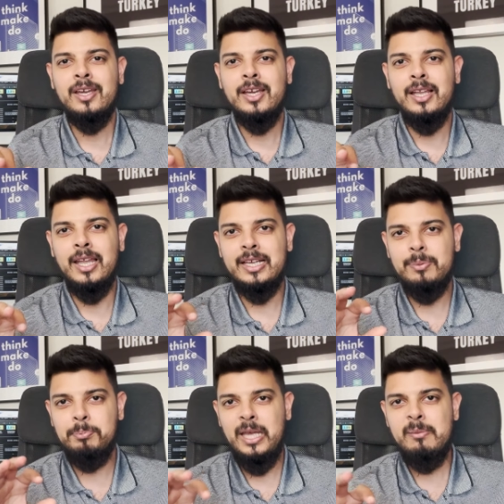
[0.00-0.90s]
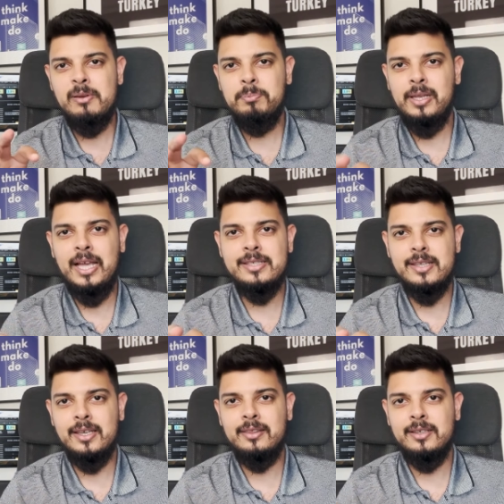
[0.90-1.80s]
Like payment plans
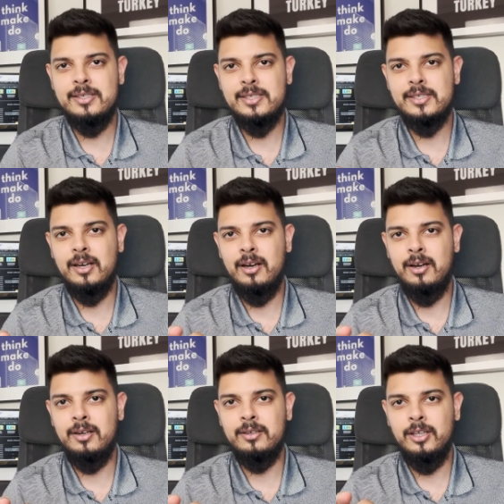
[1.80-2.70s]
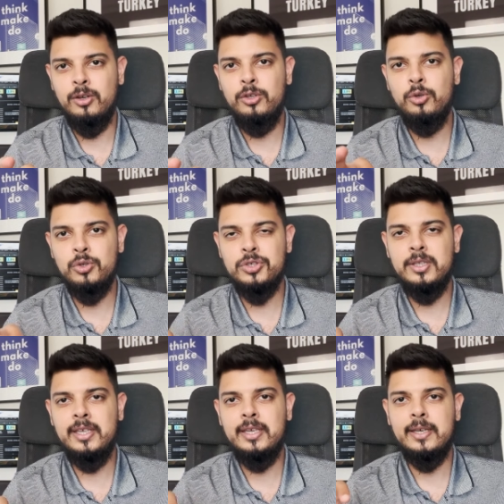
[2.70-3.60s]
like this are, you know,
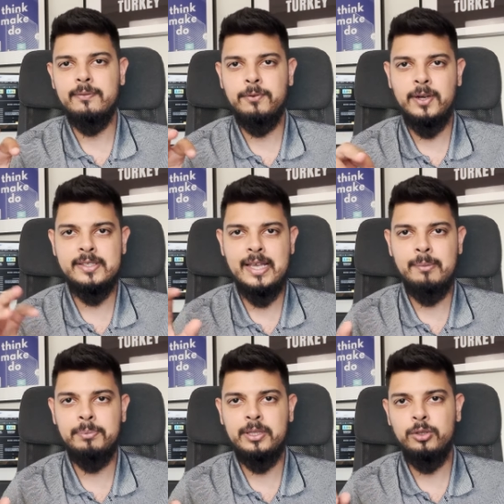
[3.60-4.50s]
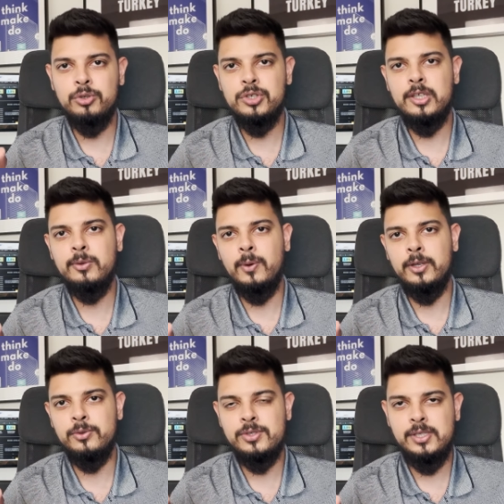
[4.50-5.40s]
usually for example, usually what
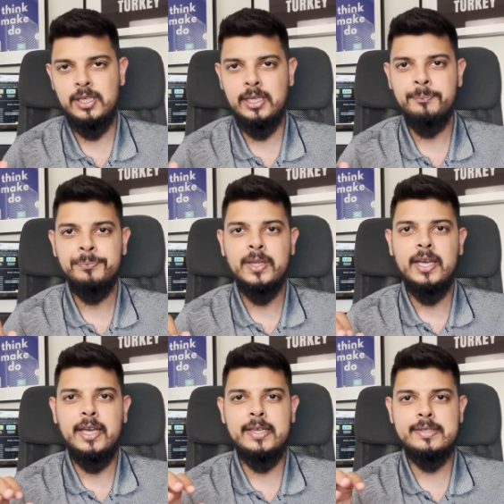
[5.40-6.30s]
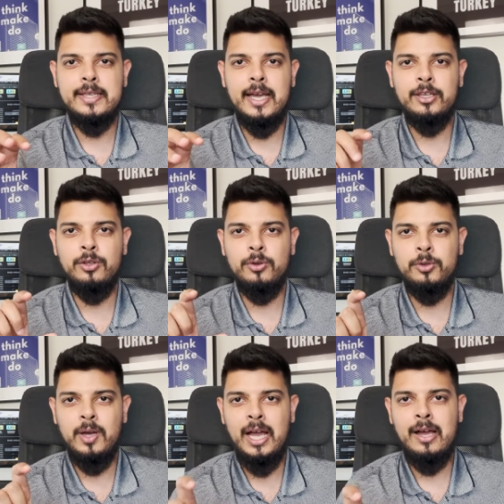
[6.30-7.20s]
you see is that, you know,
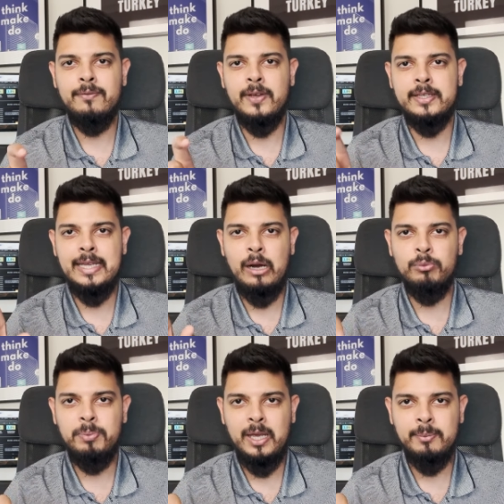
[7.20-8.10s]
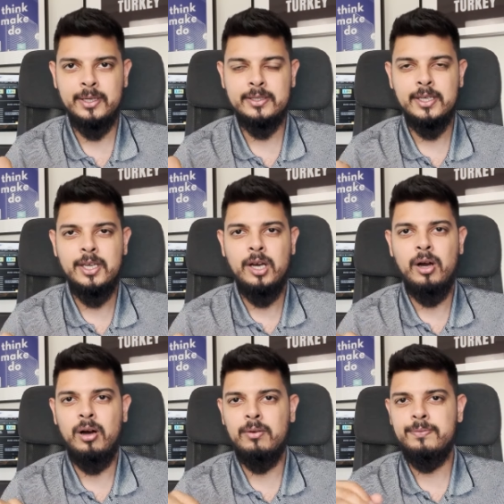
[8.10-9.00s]
you have a down payment
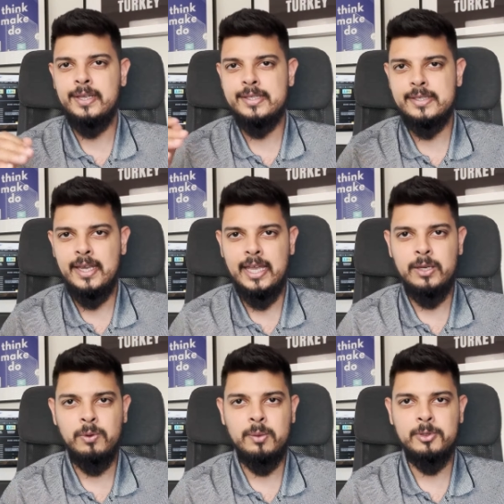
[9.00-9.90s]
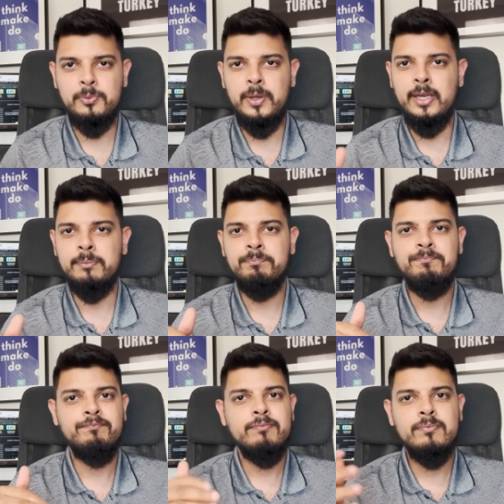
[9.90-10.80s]
of let's say anywhere between,
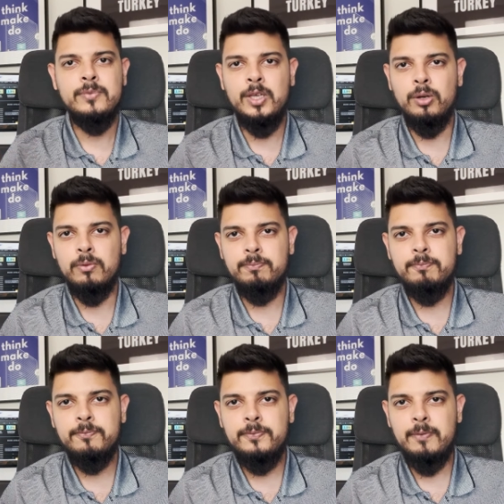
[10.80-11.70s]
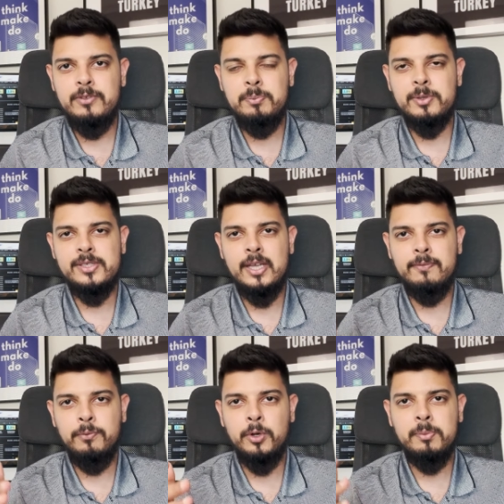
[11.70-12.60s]
you know, 50%,
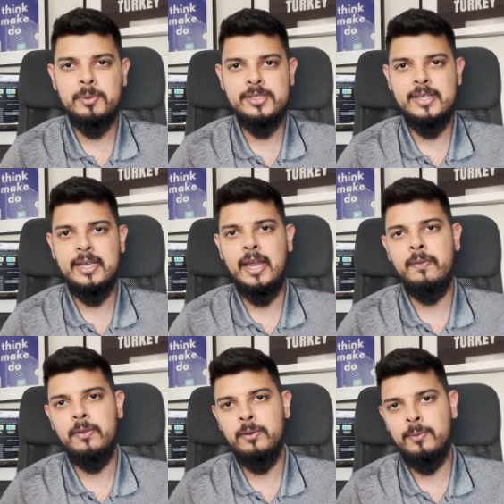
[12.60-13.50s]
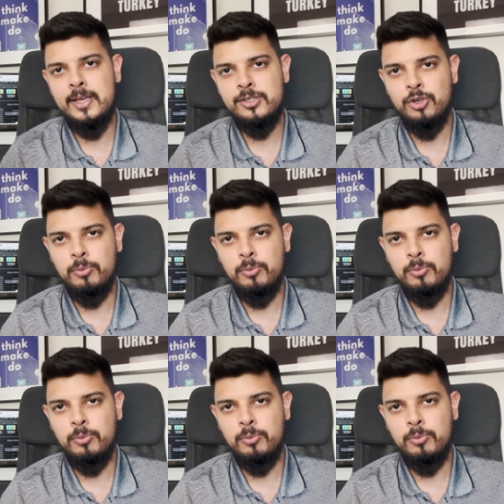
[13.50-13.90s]
40% and then the rest you're